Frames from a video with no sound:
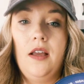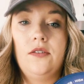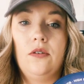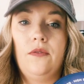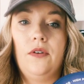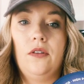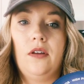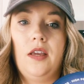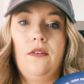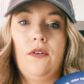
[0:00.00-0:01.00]
So if you're
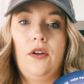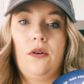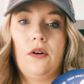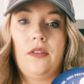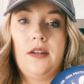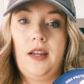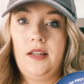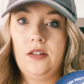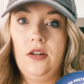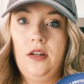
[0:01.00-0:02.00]
looking for yogurt that
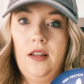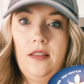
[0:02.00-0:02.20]
tastes good,